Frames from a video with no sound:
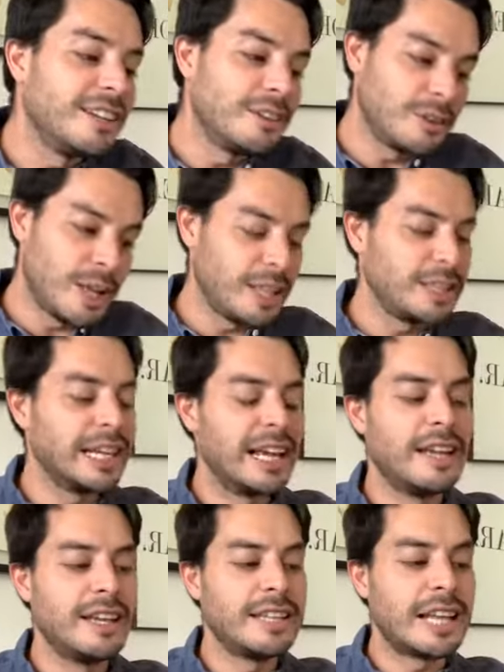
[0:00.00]
well,
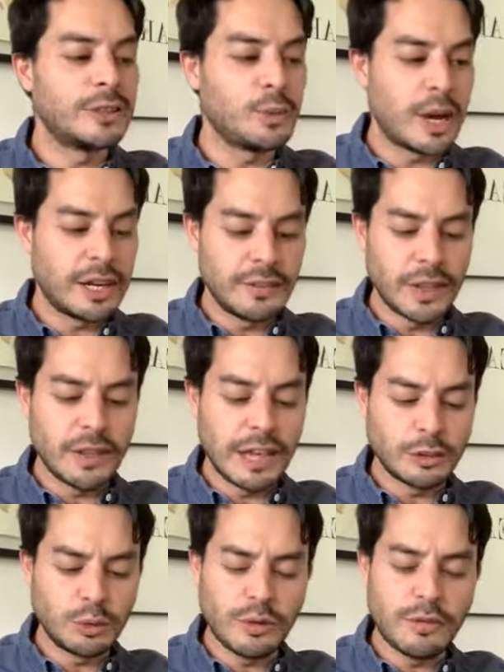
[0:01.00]
that's one of the
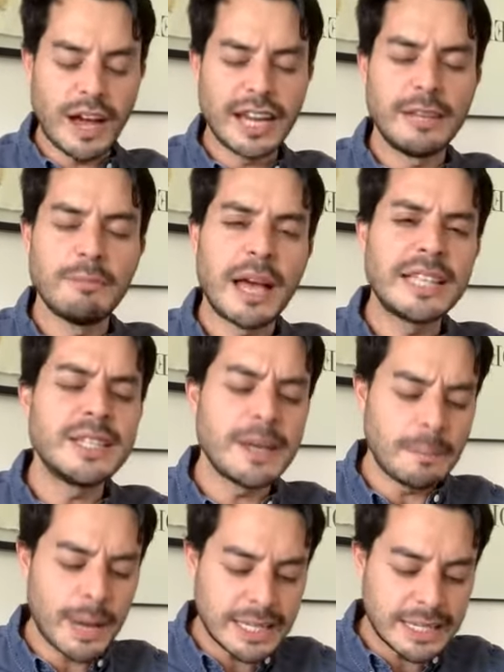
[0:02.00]
things we find in matcha.
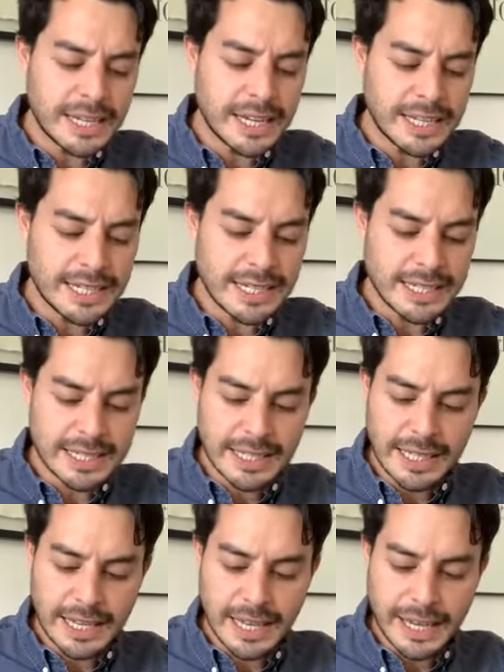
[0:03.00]
Matcha is a
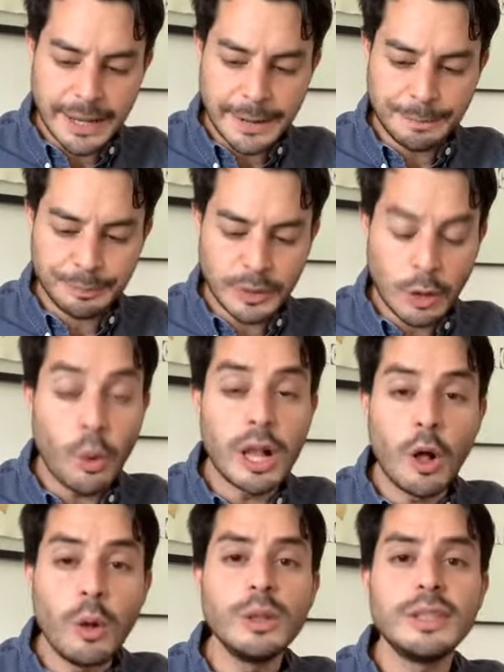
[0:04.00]
tea,
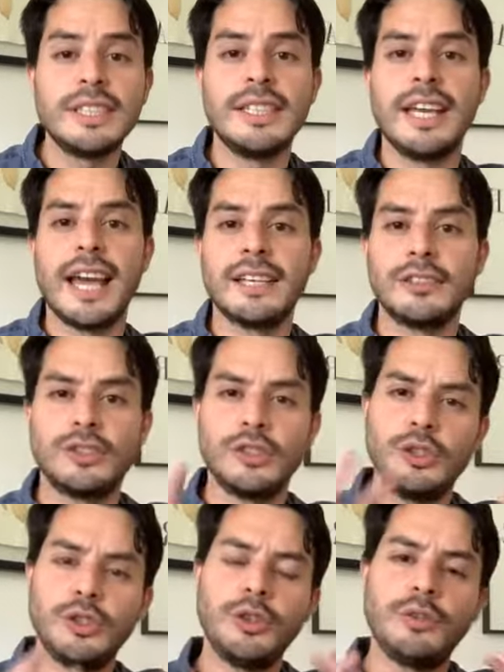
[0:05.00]
all tea has
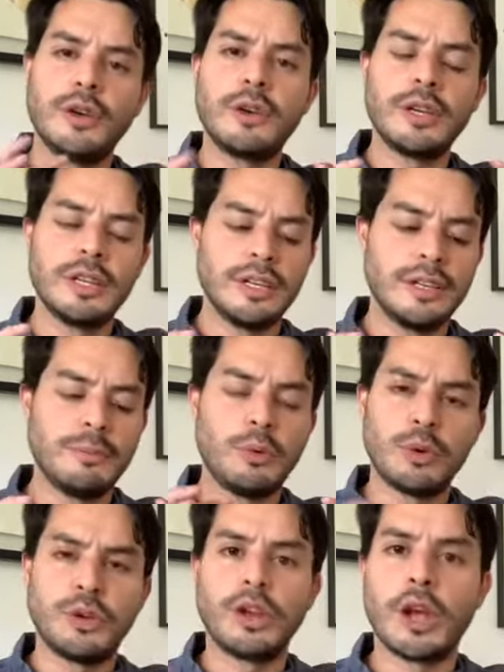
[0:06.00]
two very
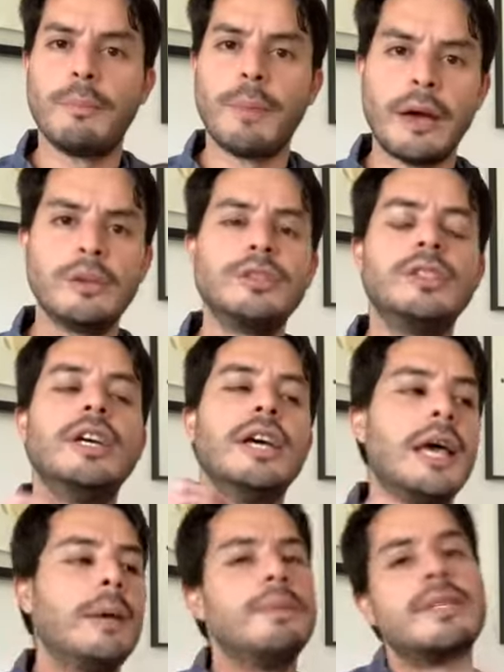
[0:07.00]
important compounds.
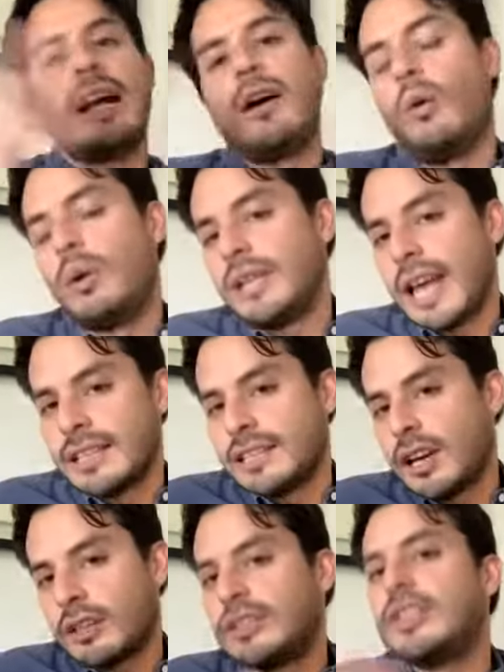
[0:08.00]
These are all the
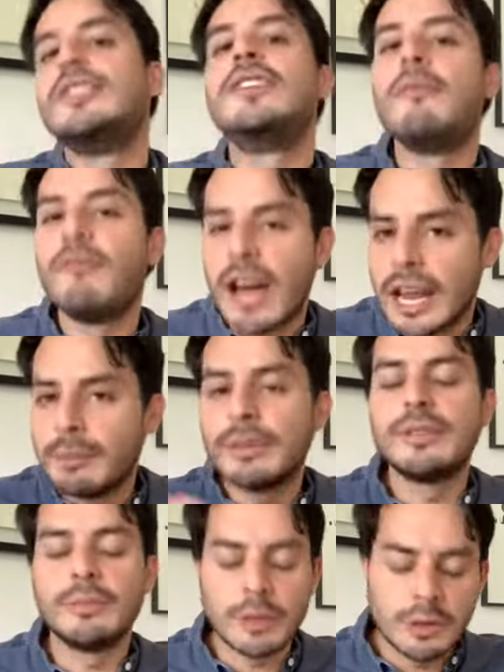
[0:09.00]
antioxidants and
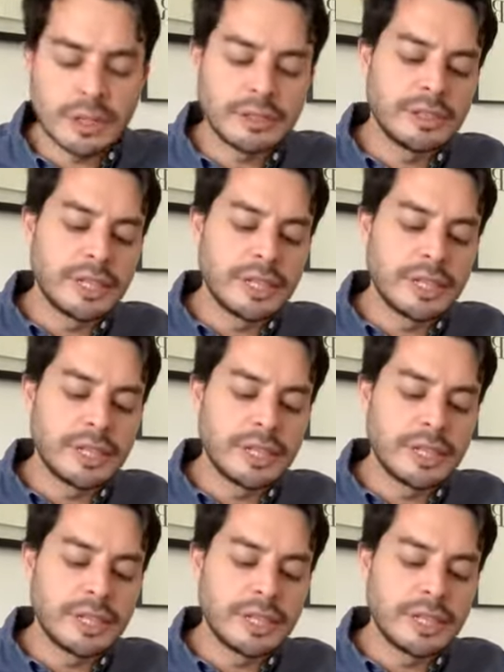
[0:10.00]
vitamins and minerals.